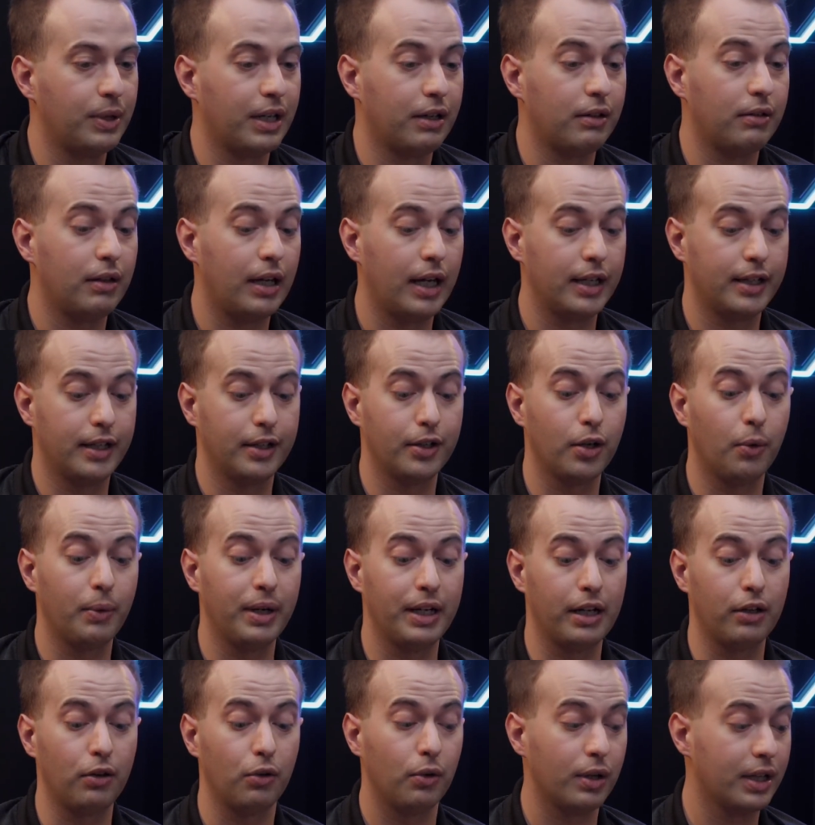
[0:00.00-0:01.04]
when a client can go
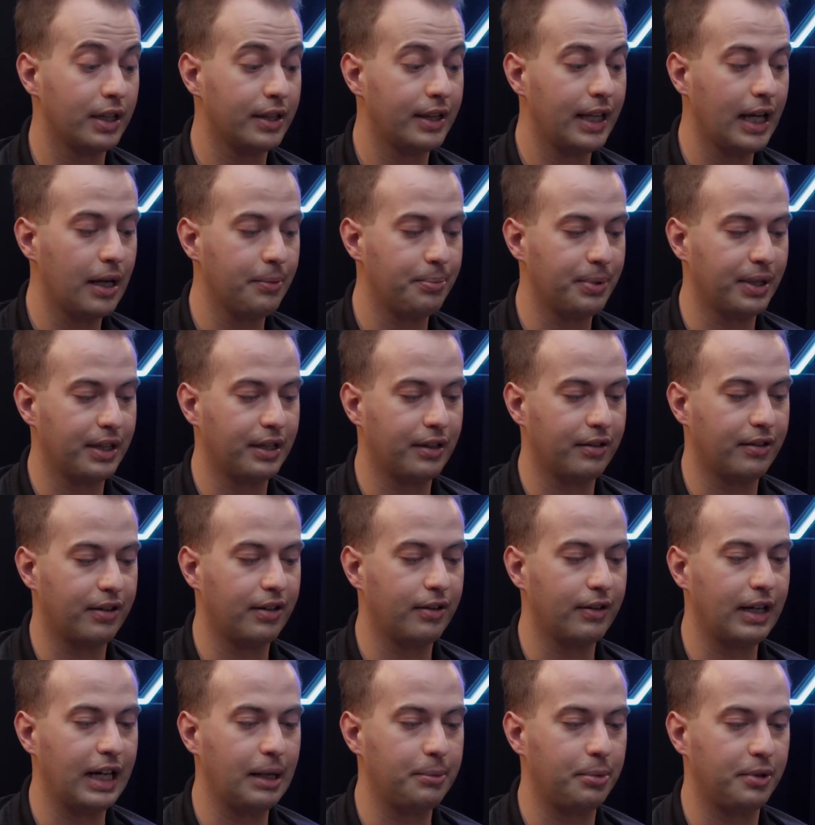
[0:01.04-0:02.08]
in and look at that because
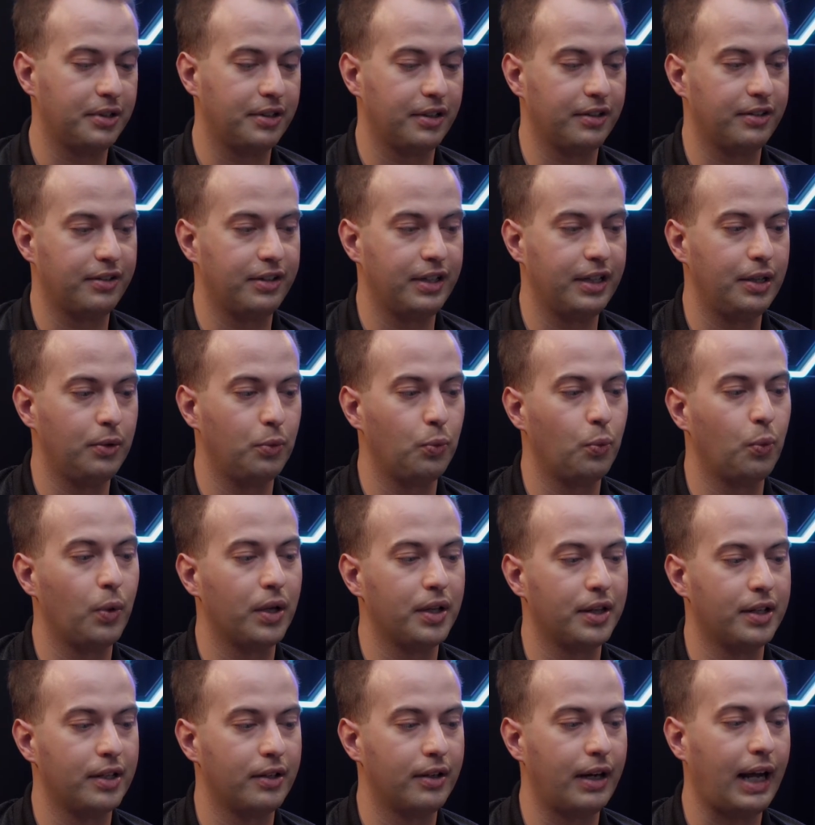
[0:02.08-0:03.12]
they're able to see
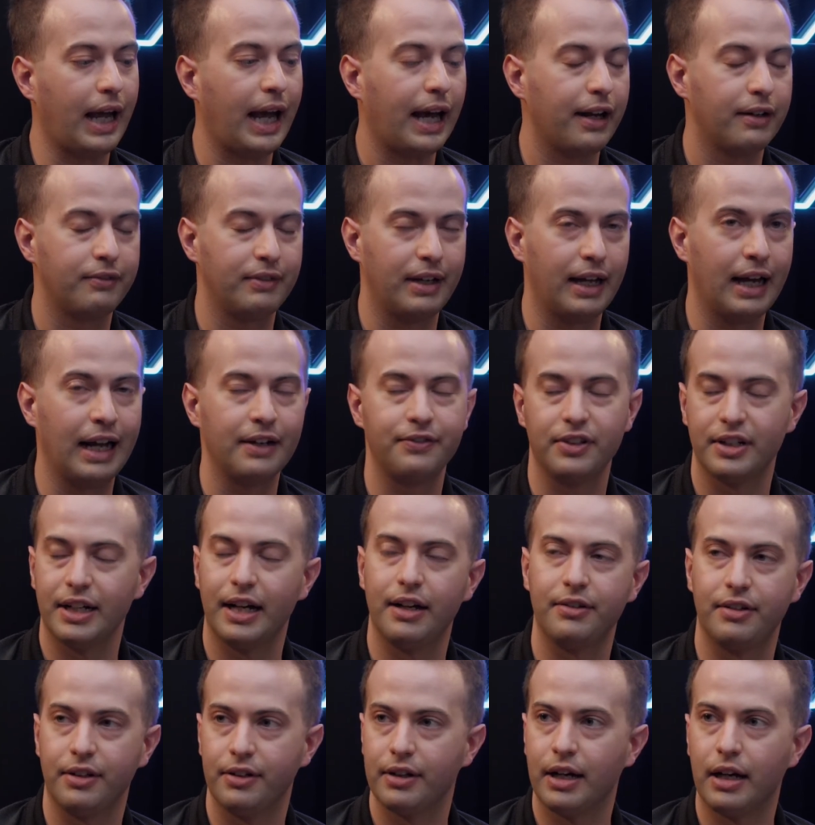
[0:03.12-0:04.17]
what their
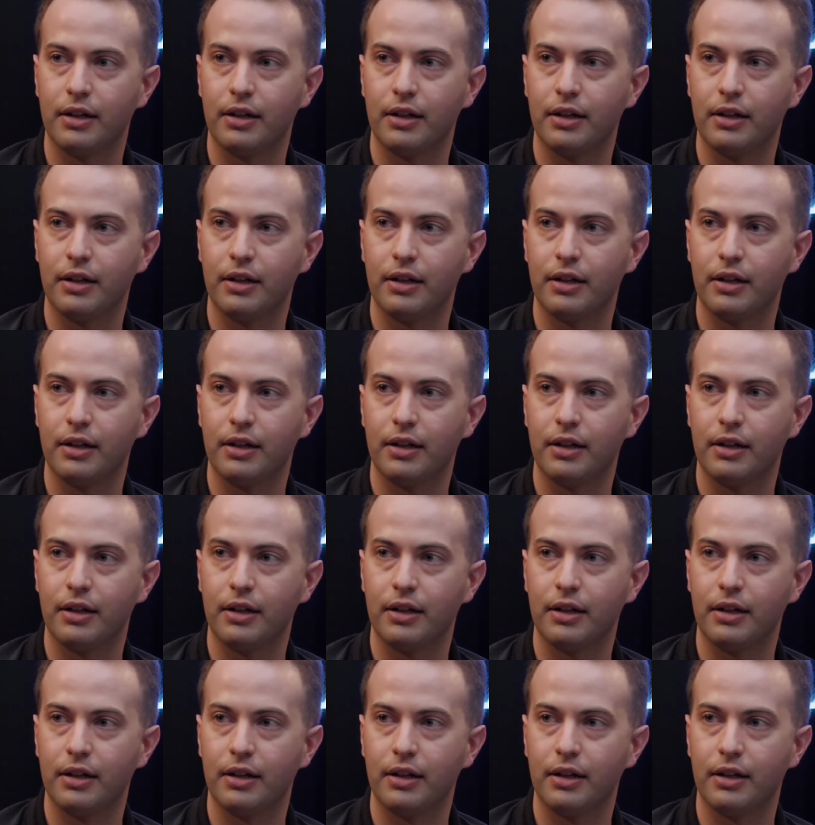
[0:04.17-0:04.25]
advertising